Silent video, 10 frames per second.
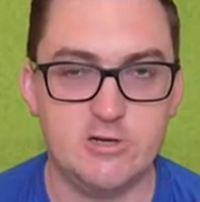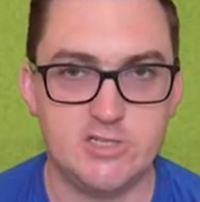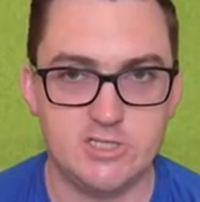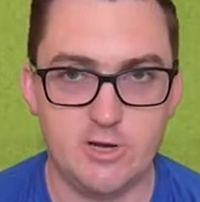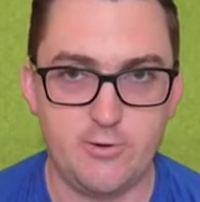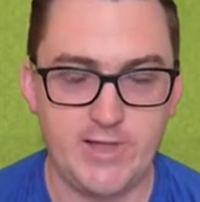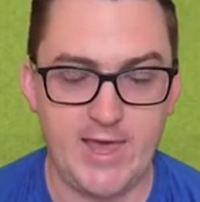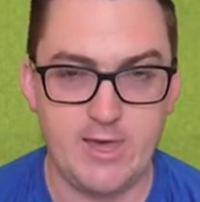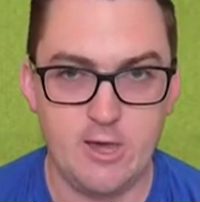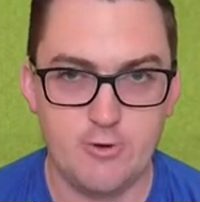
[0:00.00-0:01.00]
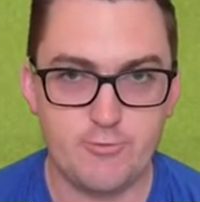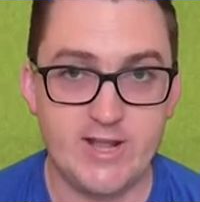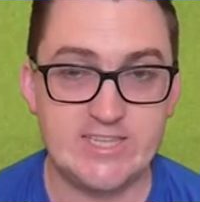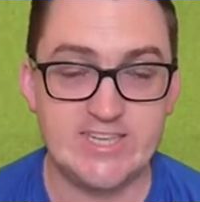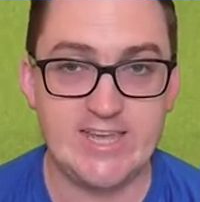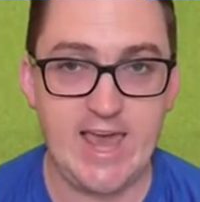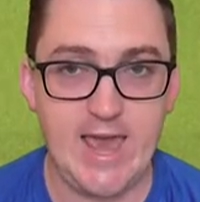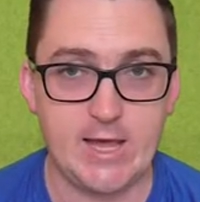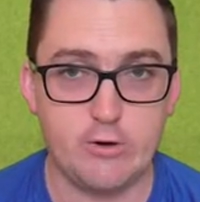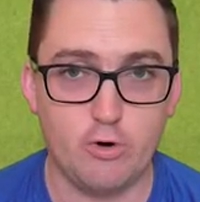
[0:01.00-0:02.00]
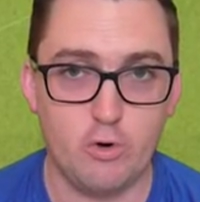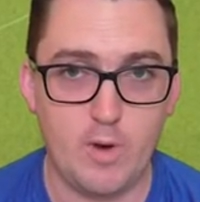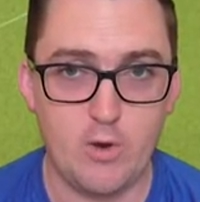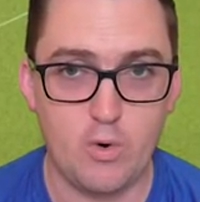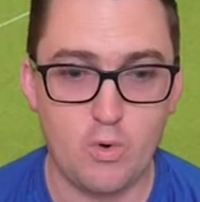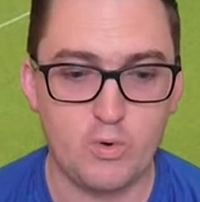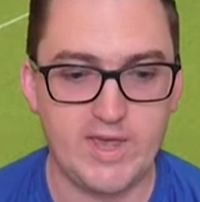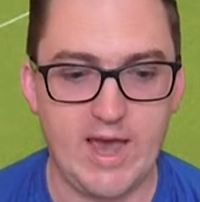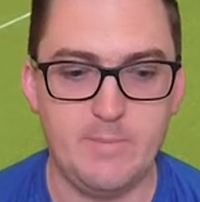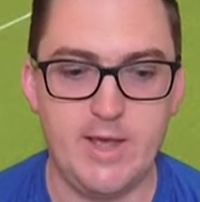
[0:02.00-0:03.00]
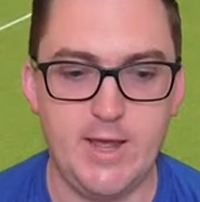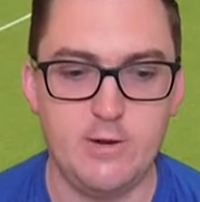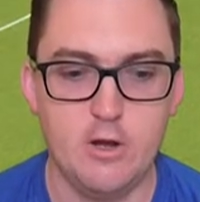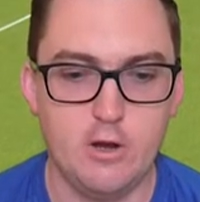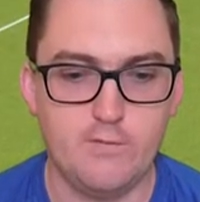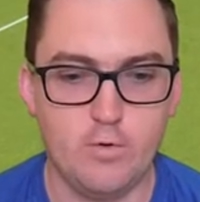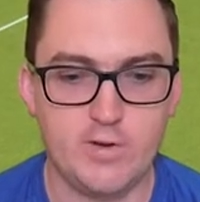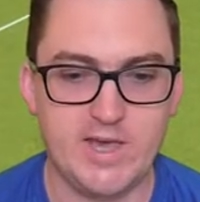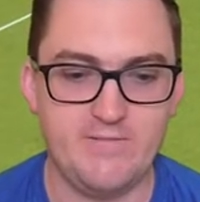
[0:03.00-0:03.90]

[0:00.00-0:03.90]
So Sitole, Renzi and Corbo all come in for